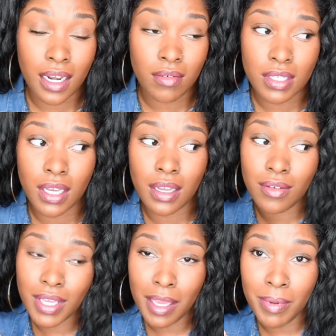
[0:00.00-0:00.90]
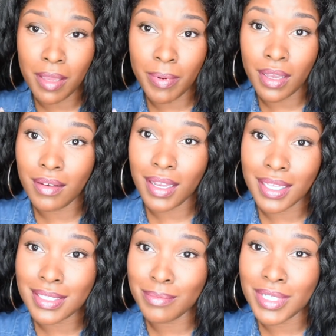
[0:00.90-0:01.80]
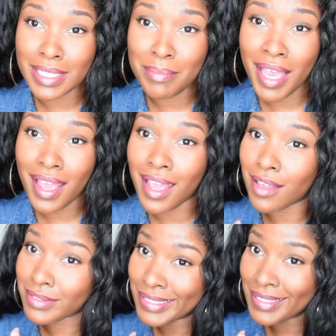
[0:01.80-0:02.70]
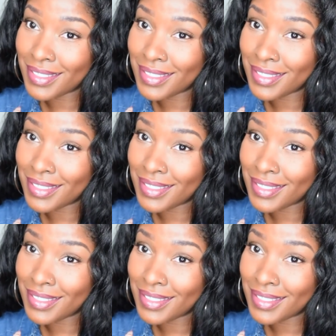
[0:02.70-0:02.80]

And I was like, okay, PayPal, I got 10% back.